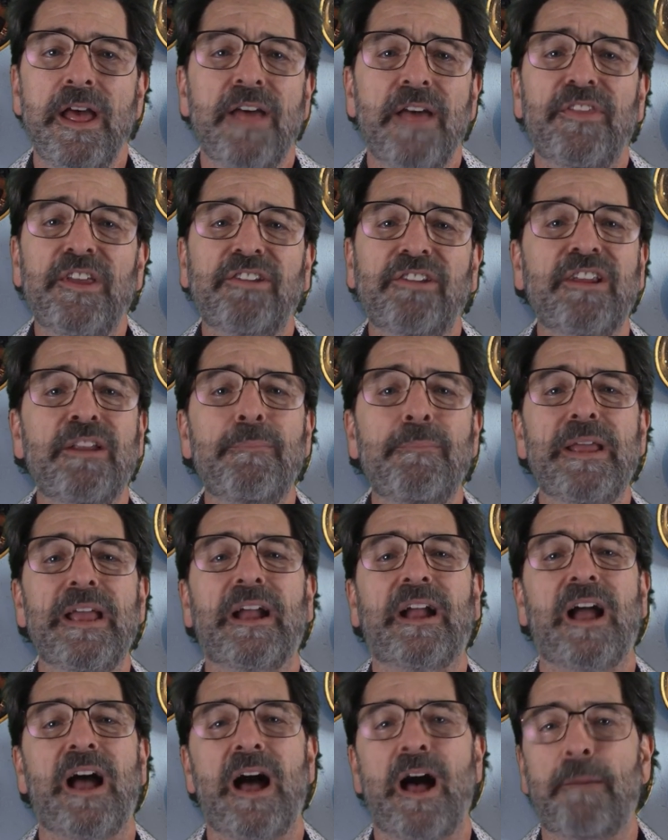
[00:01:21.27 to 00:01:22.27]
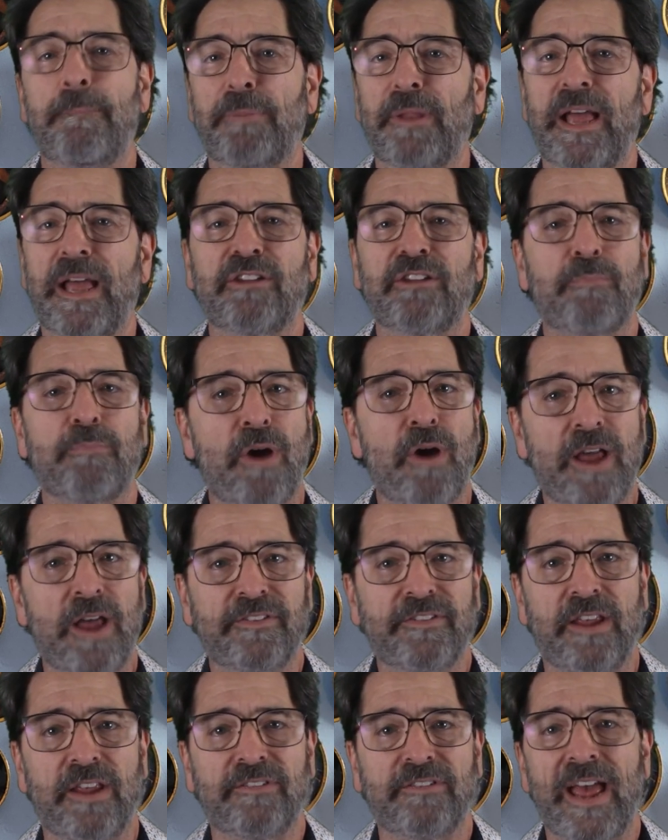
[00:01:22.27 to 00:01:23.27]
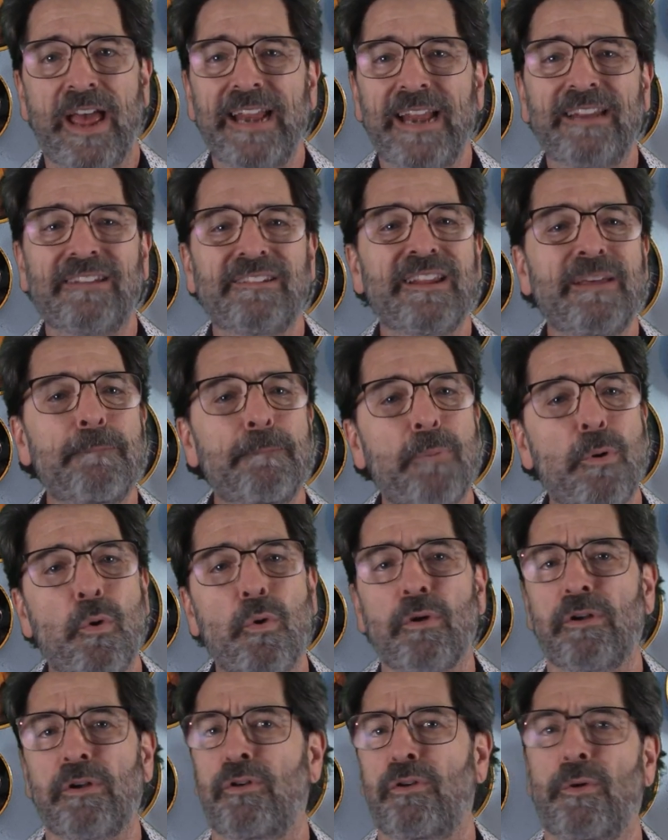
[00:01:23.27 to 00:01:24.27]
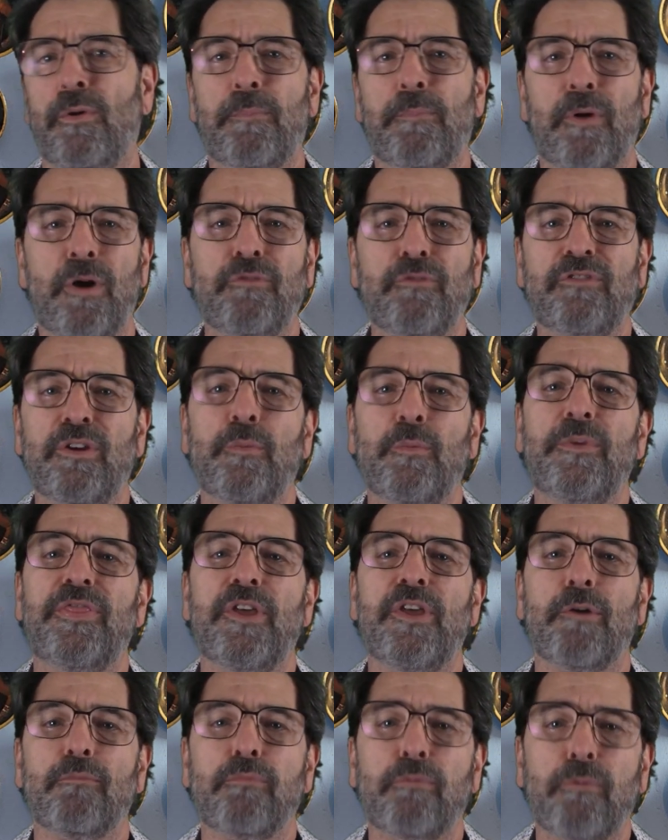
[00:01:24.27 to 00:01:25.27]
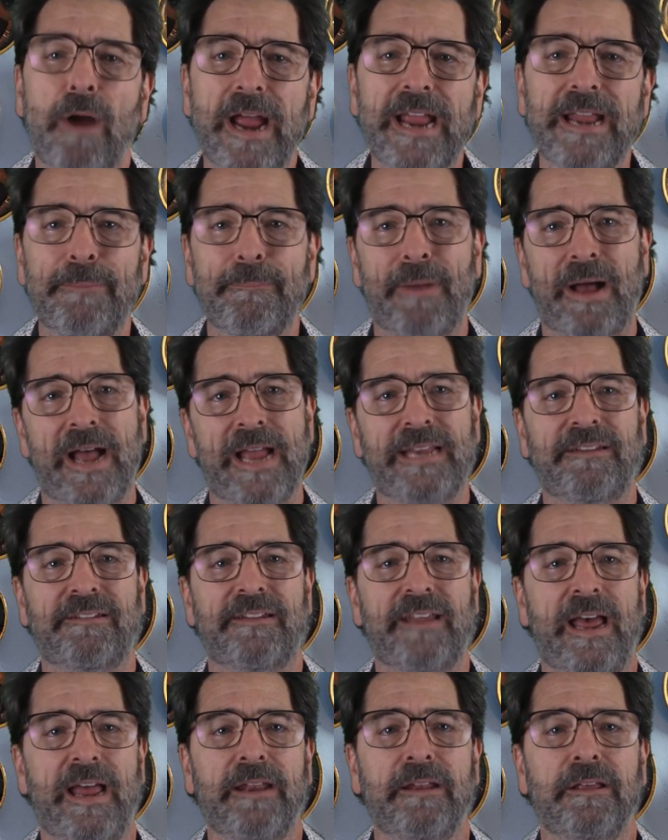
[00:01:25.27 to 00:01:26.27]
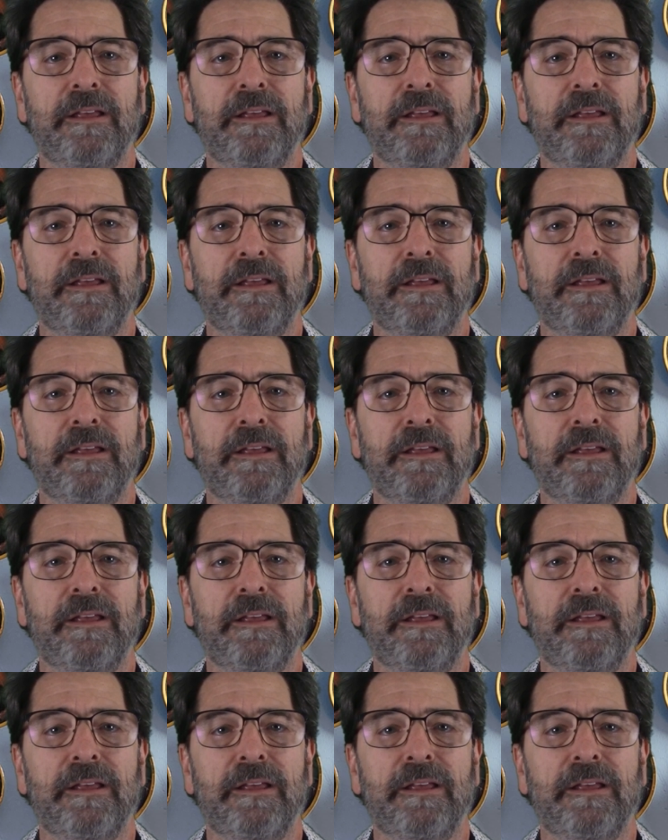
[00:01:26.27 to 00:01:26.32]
This can be a complex process, and it's important to approach it with the right mindset.